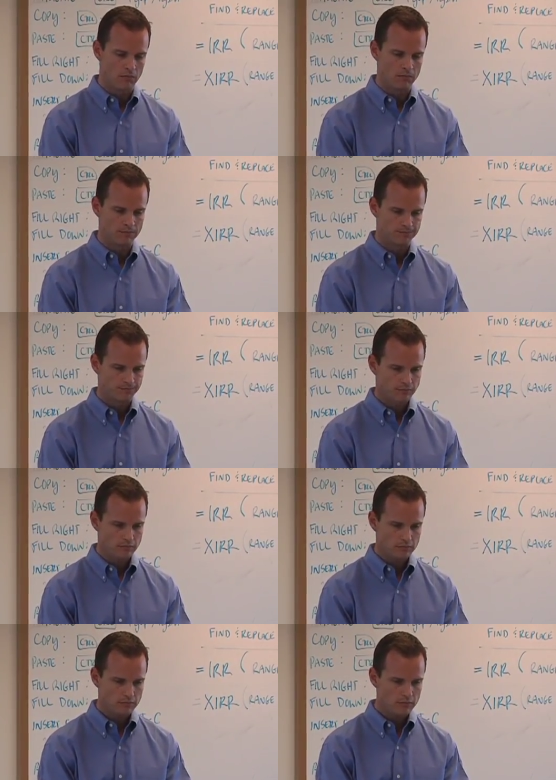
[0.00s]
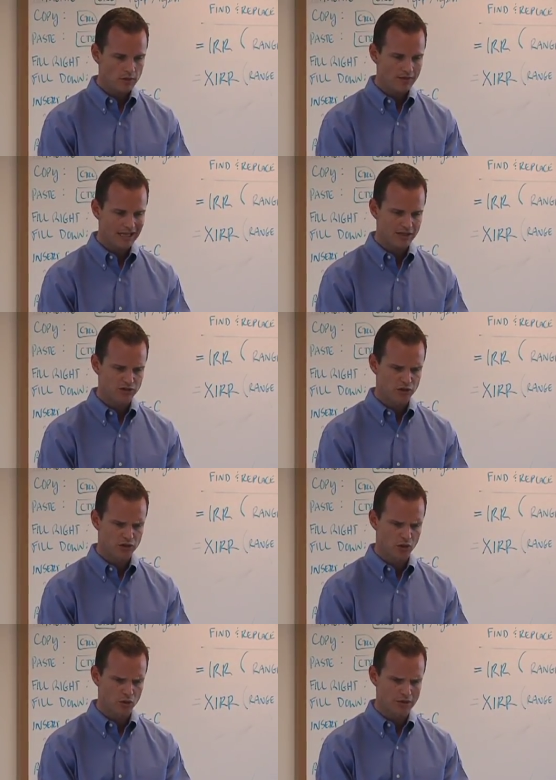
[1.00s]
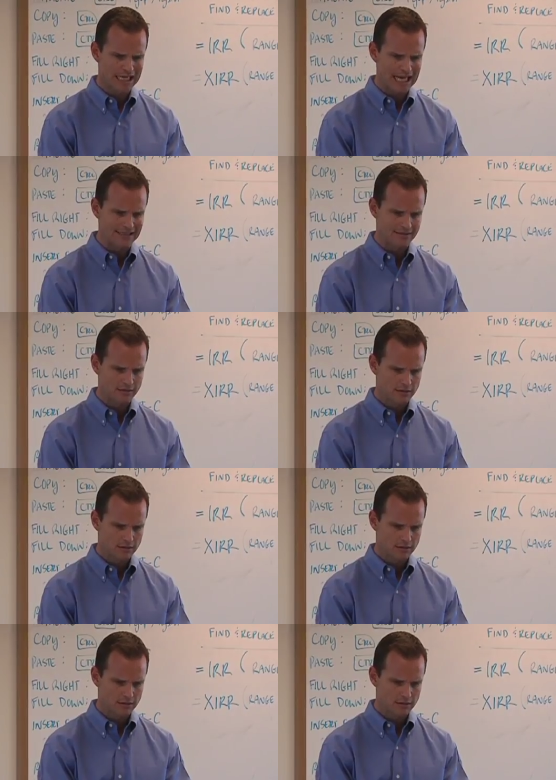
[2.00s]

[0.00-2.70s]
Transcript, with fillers: that is our total debt